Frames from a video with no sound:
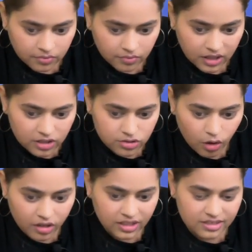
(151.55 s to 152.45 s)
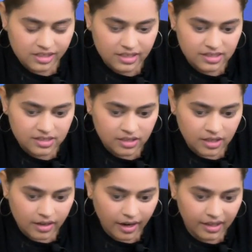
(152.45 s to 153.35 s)

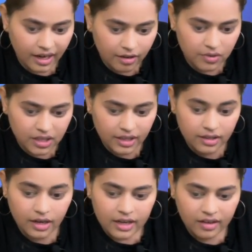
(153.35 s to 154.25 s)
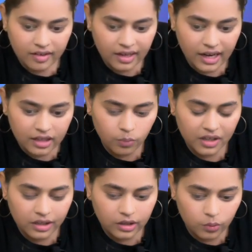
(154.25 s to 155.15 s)
right? And we can create
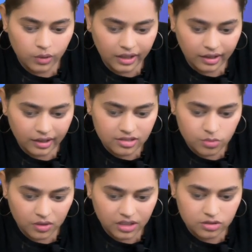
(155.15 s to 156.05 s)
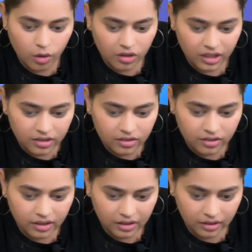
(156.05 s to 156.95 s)
one new linked list with the sorted
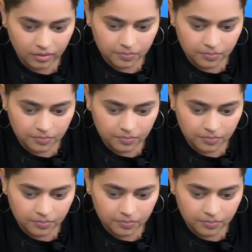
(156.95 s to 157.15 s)
data,